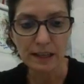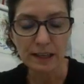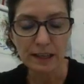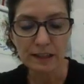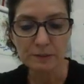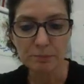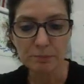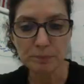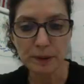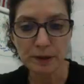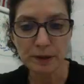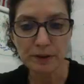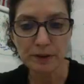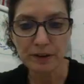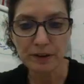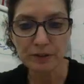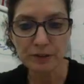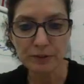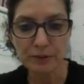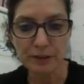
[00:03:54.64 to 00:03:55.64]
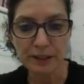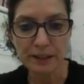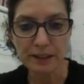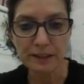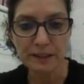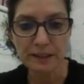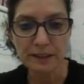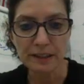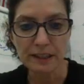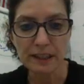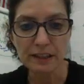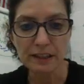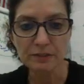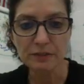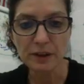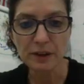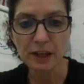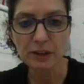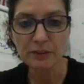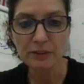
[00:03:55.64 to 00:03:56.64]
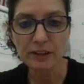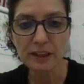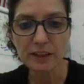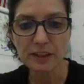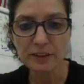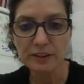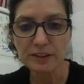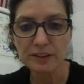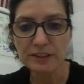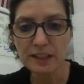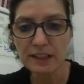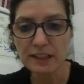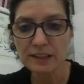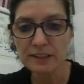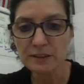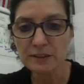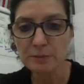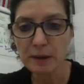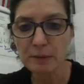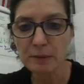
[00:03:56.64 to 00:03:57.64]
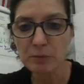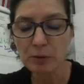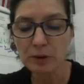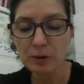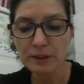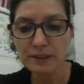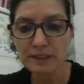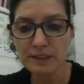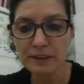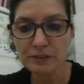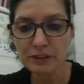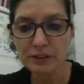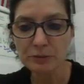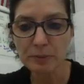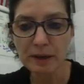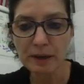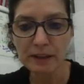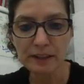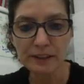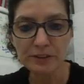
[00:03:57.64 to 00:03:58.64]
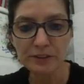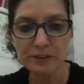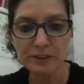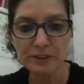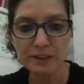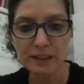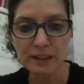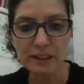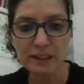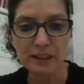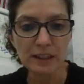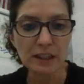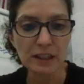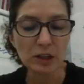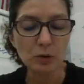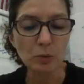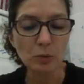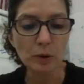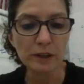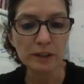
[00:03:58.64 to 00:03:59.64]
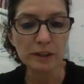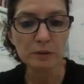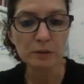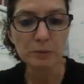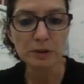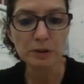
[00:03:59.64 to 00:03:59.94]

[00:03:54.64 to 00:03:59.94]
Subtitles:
And paragraph 3. In the following years, scientists made more discoveries about electricity. One of the